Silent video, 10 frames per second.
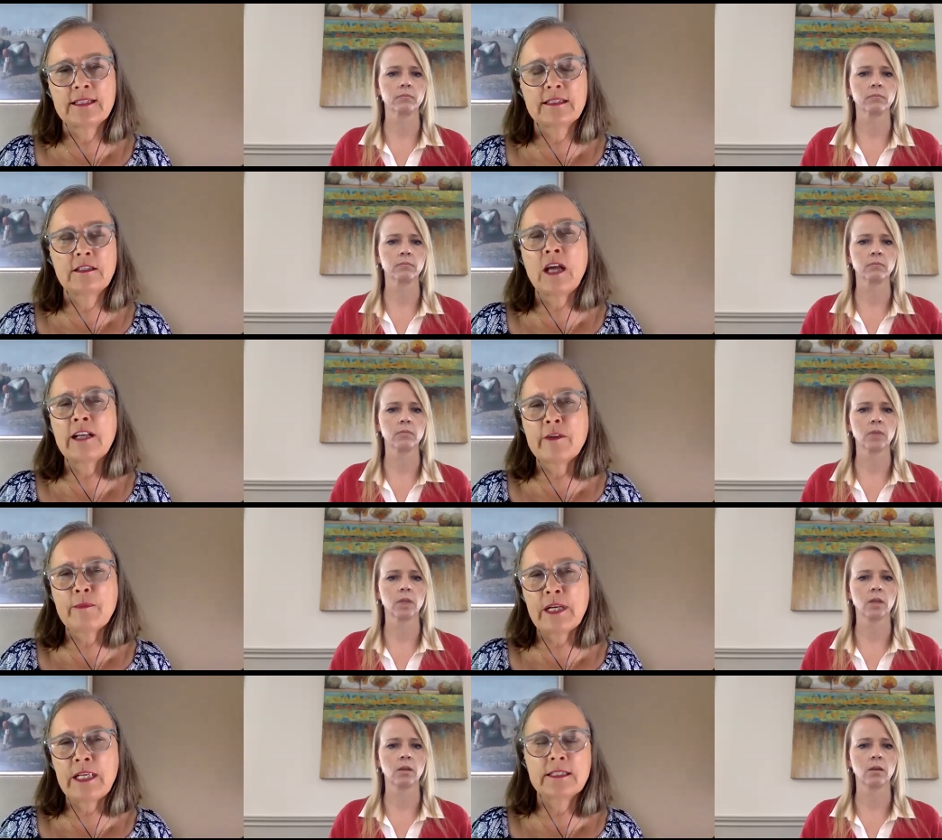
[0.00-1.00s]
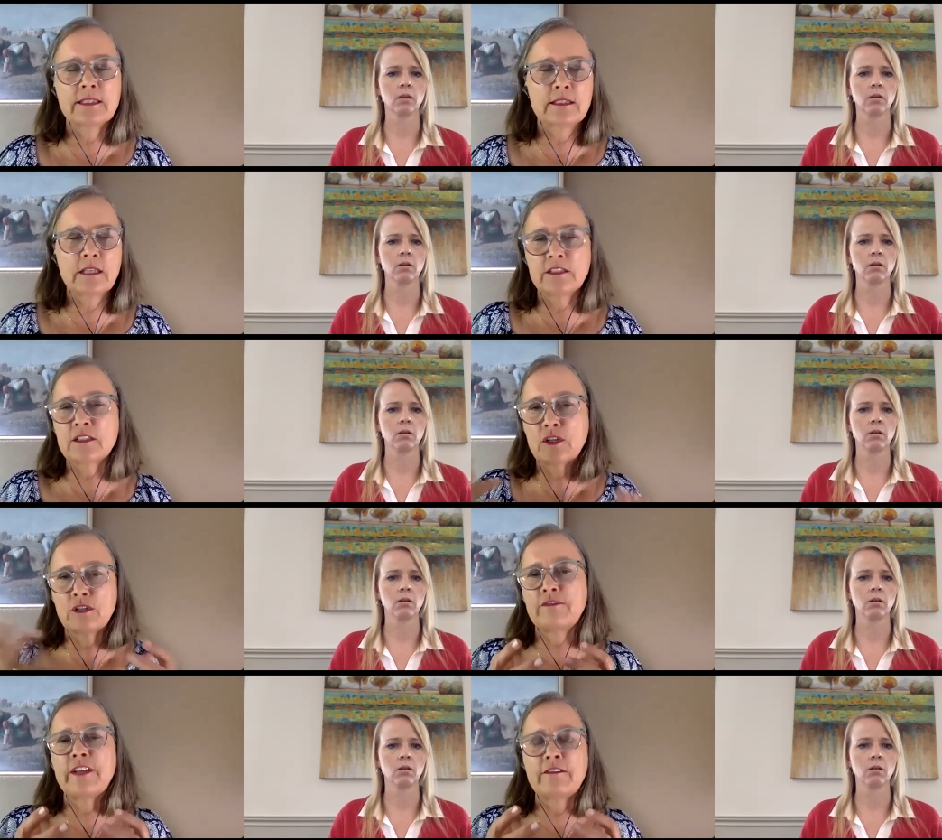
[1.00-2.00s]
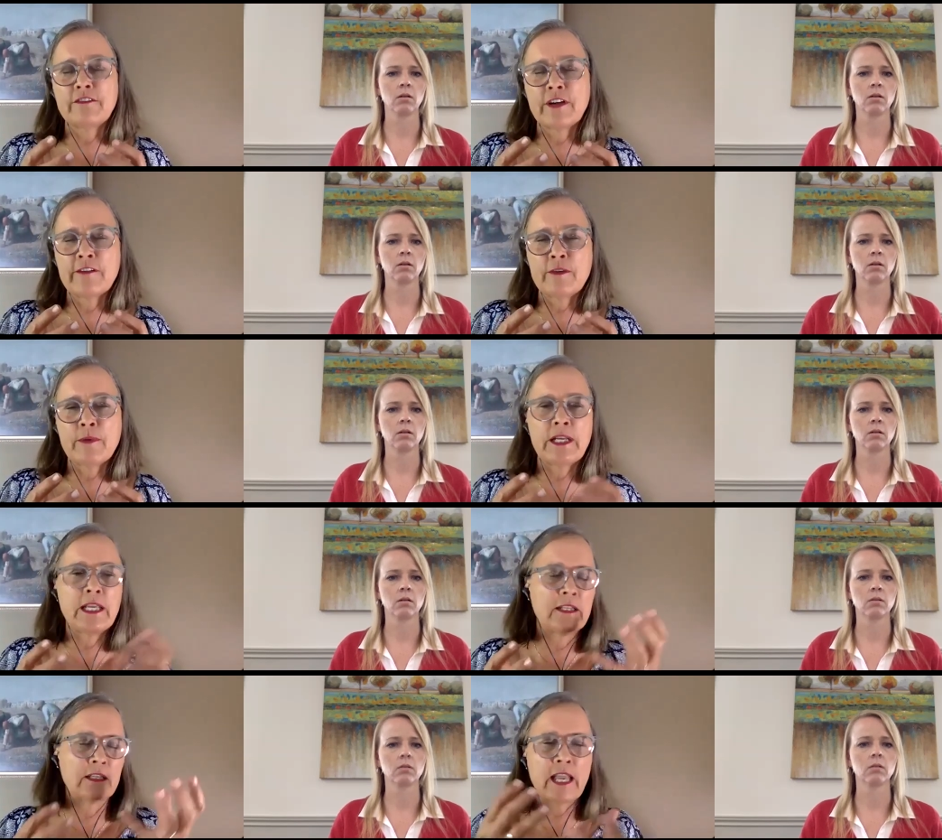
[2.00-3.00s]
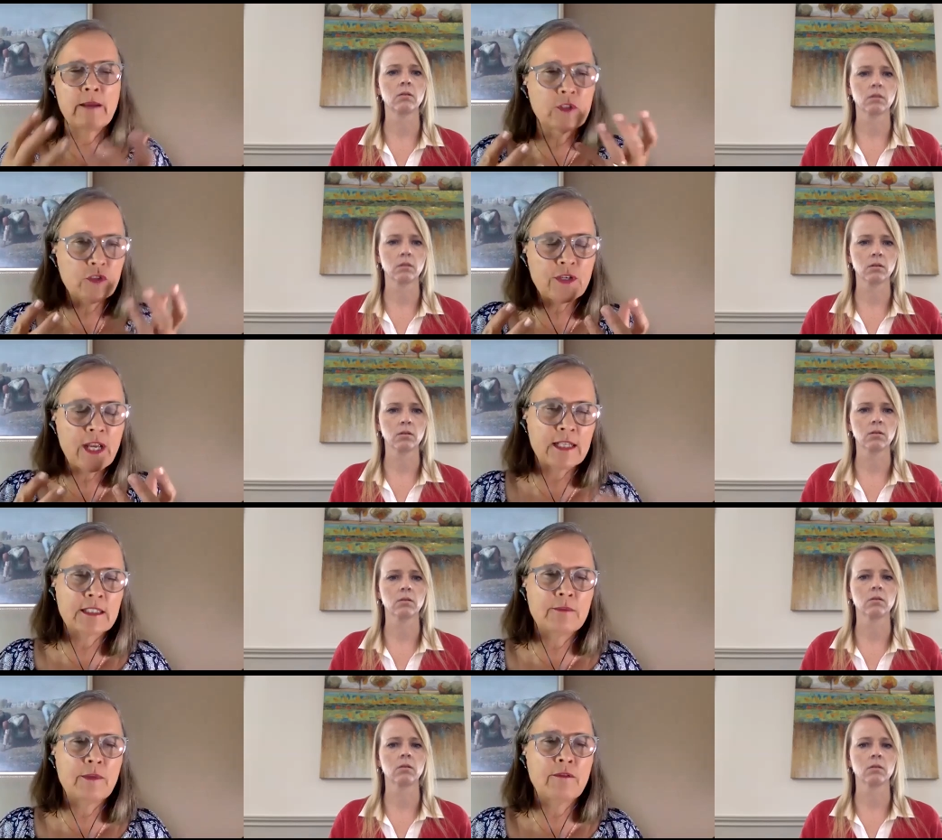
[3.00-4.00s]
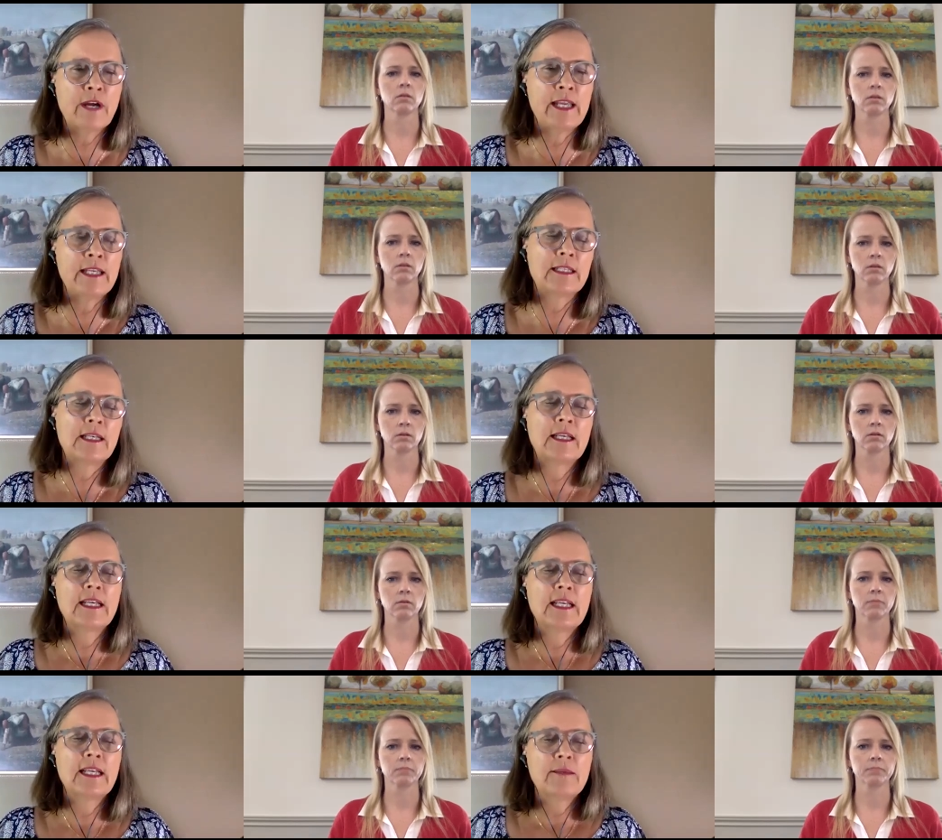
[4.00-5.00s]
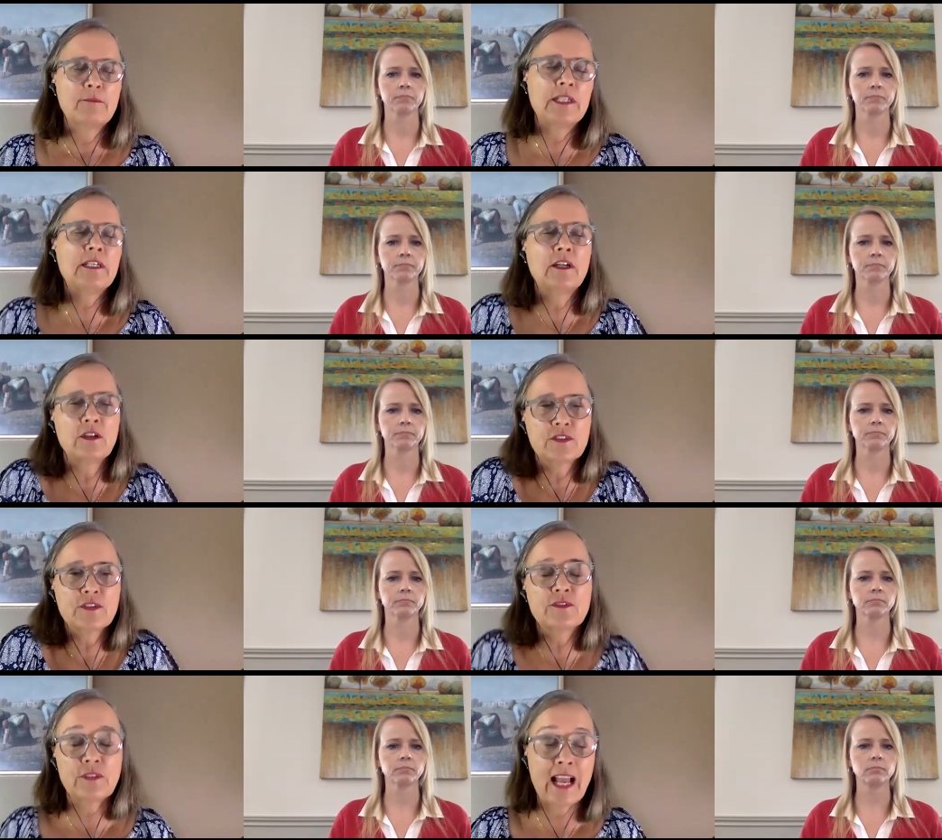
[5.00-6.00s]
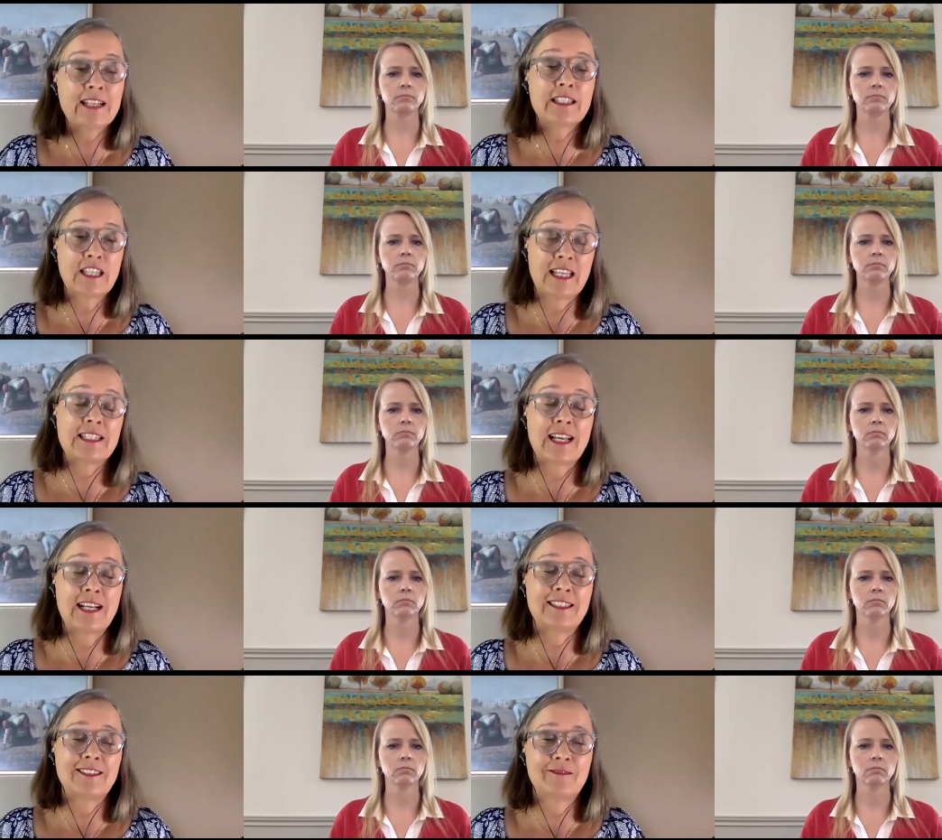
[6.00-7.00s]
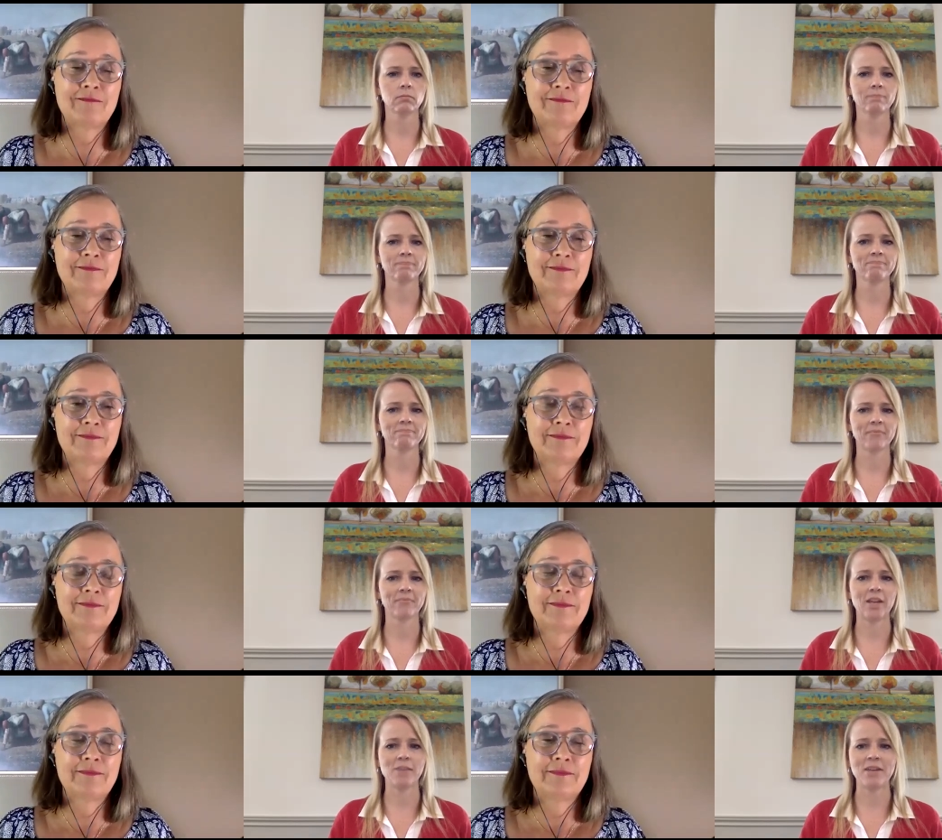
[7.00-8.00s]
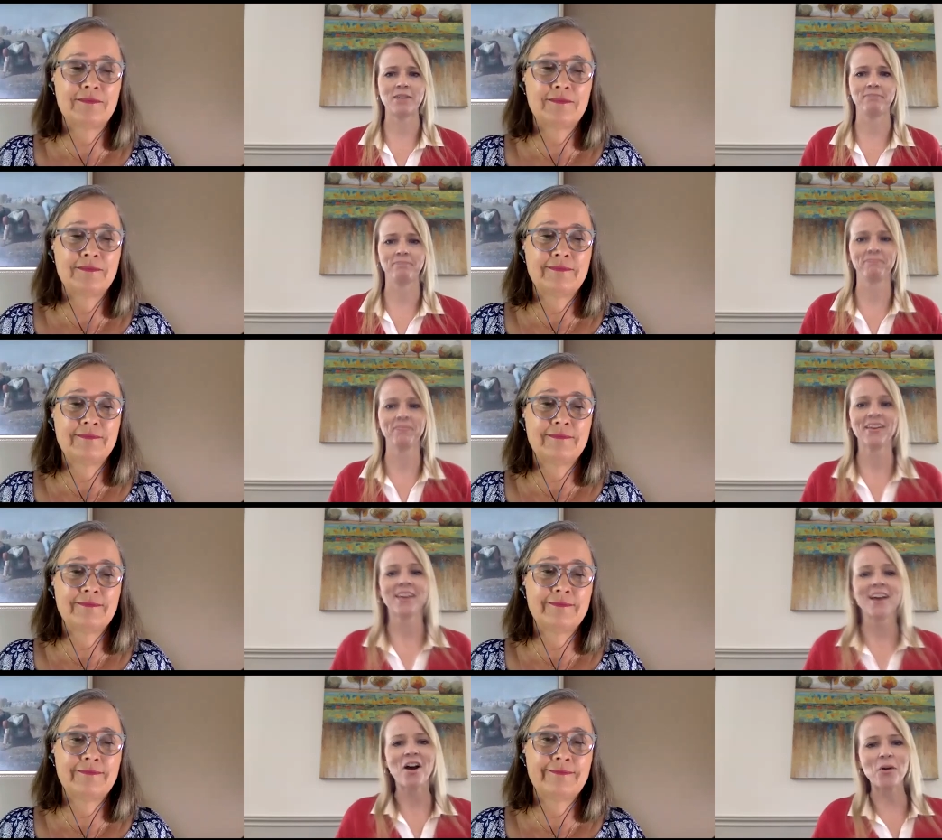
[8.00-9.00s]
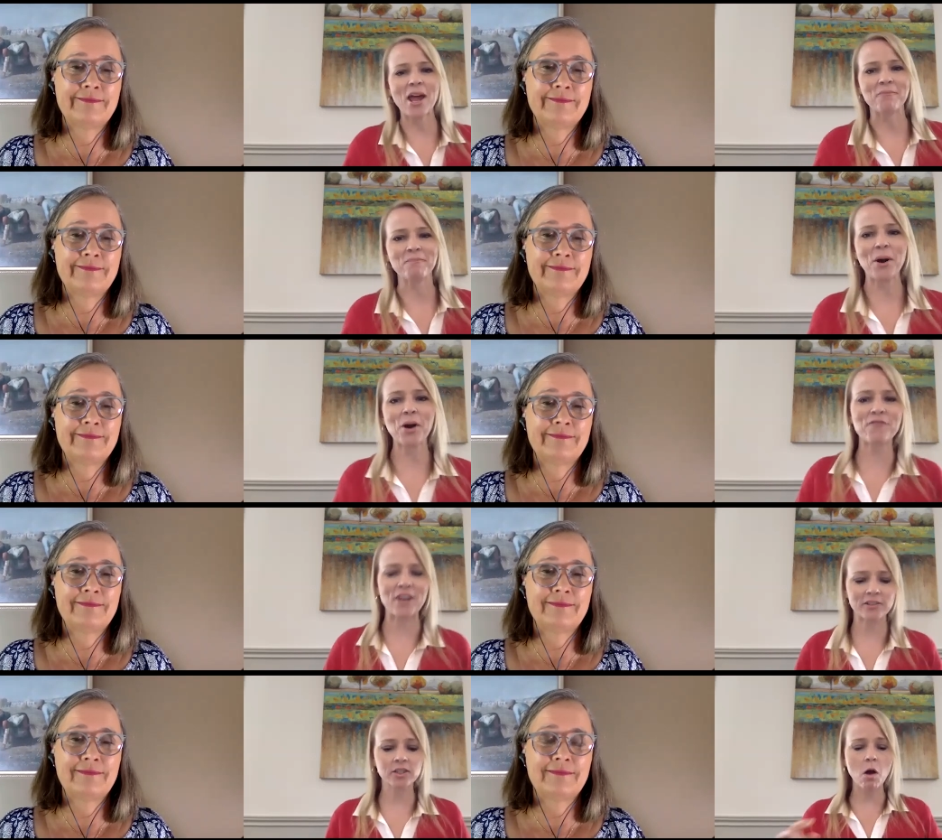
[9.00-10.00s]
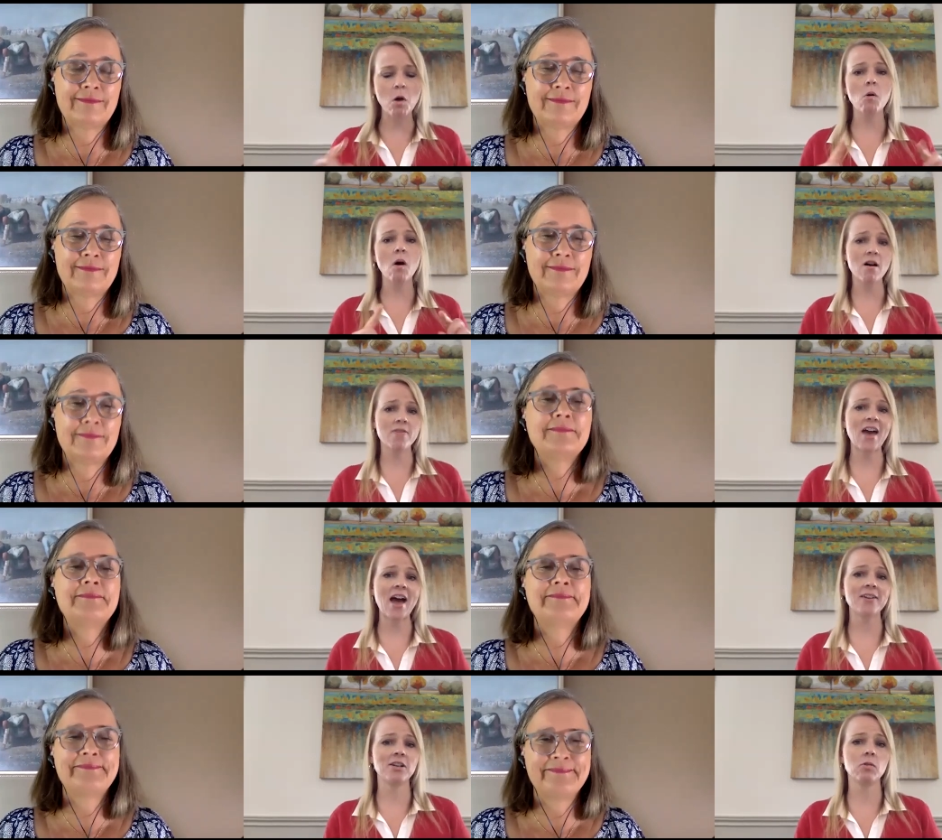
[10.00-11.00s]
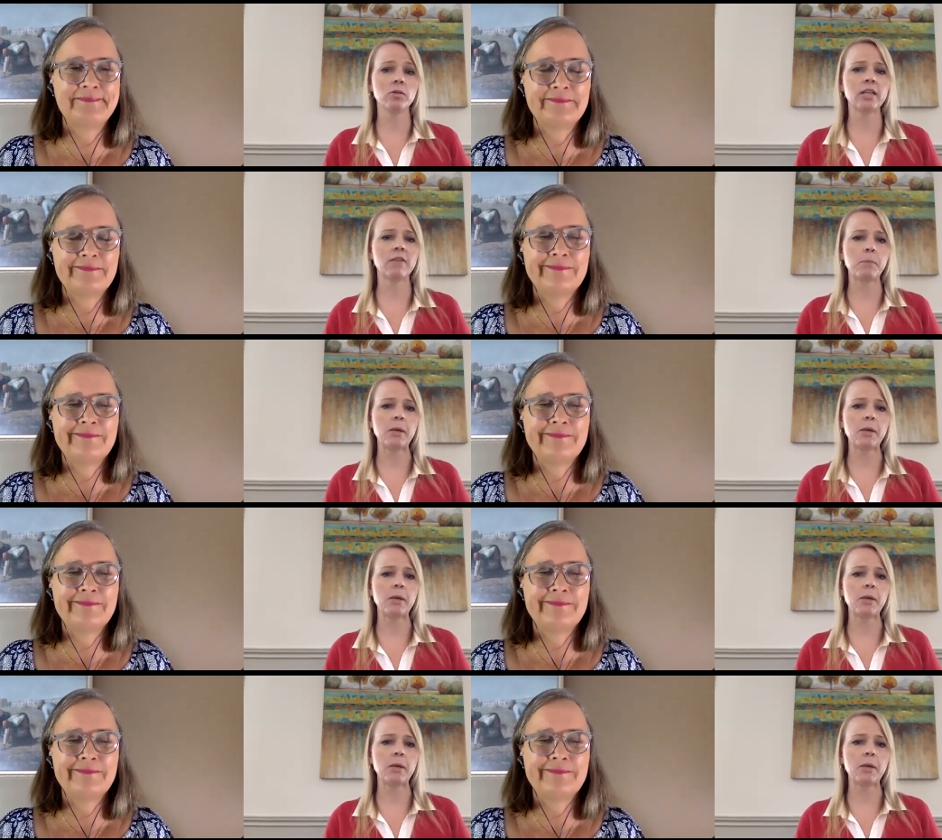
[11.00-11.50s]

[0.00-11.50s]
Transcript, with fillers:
Speaker 1: not everybody is, is a good fit for everybody, and the chemistry has to be right, but it also
Speaker 2: has to get done. Amen. Okay, perfect. So, on that note, if